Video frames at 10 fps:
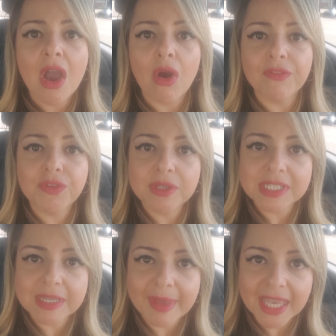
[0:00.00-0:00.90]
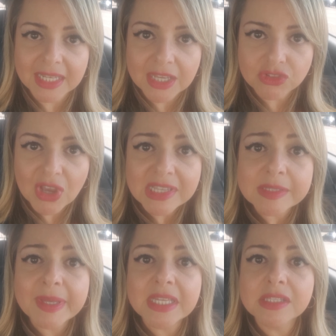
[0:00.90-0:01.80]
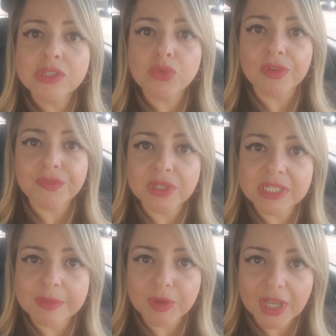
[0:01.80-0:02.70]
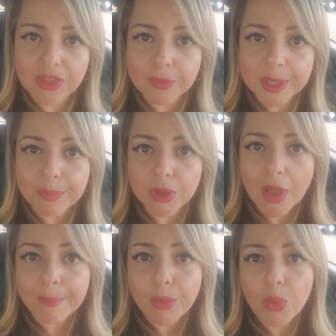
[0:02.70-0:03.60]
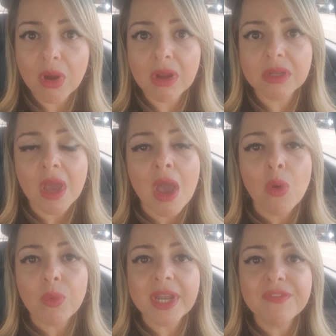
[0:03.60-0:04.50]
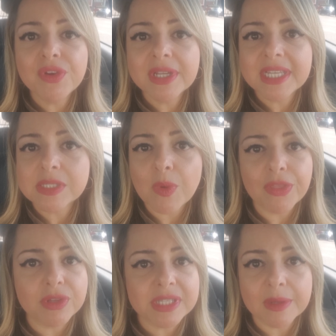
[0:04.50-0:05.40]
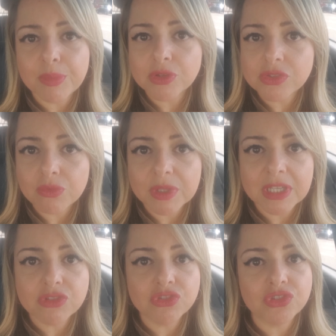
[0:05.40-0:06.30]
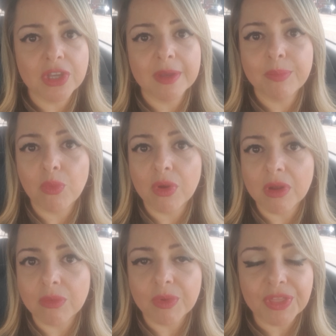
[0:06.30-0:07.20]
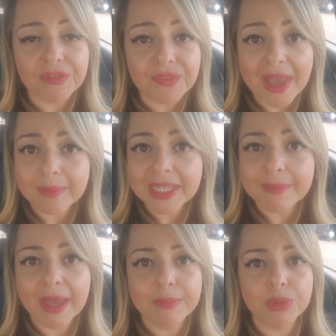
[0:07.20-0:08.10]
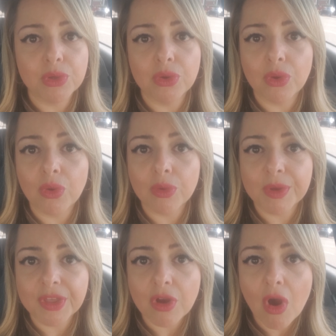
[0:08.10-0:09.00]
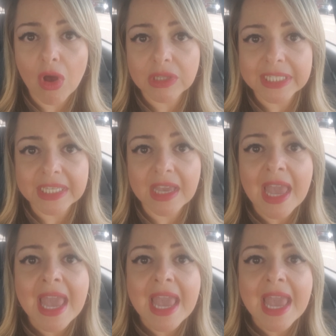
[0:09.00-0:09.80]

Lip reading: or if you need to make any adjustments, or if you need to bring other people on board, whatever it is, whether it's in a personal relationship or with a family member or with a colleague.